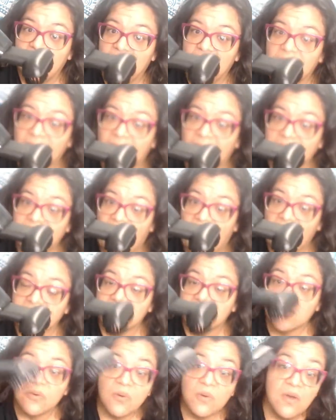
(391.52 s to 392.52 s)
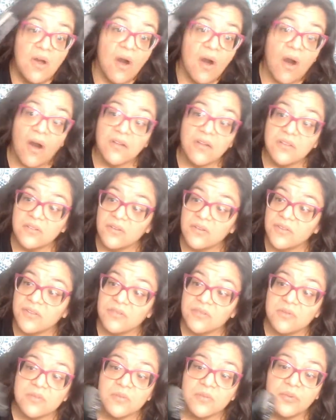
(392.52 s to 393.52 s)
like that. So all in all, this
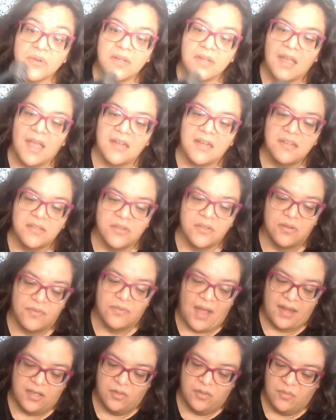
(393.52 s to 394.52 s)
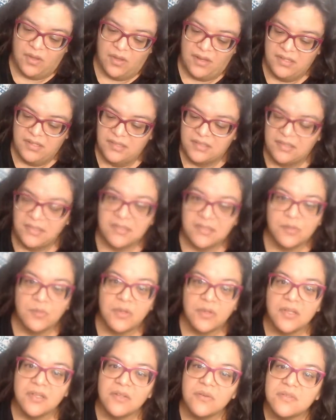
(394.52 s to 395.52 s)
was a pretty handy little vacuum. I could see
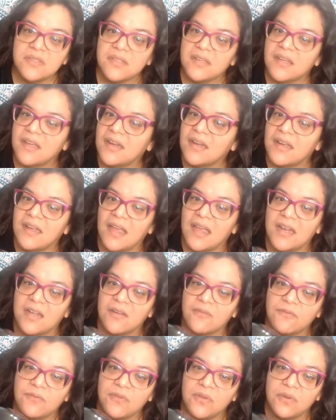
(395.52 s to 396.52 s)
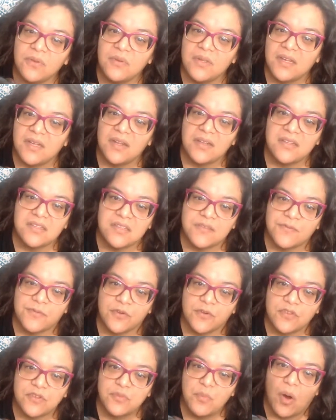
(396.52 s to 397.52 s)
somebody using it again if you need it just for
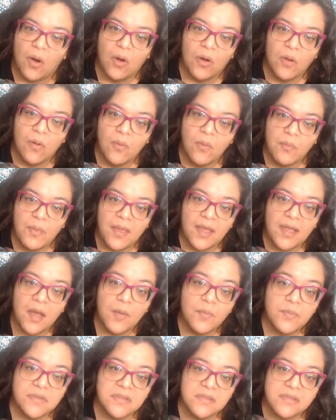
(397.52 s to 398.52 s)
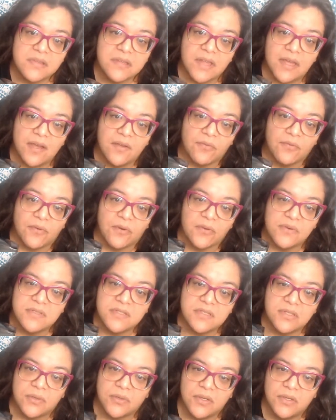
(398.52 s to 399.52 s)
small pickups, like for
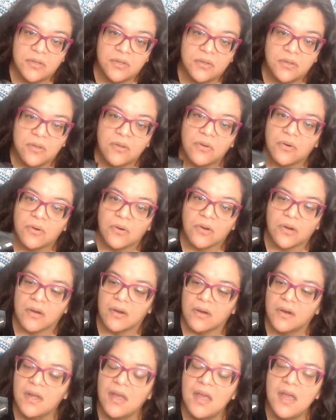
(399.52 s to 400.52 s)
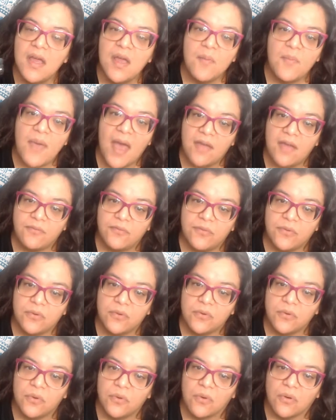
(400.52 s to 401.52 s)
cereal or pet
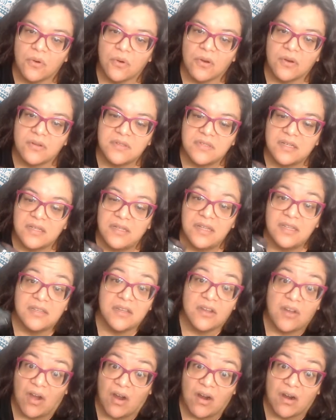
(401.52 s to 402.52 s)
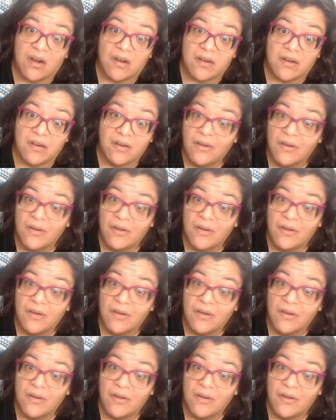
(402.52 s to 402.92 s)
food or to clean the car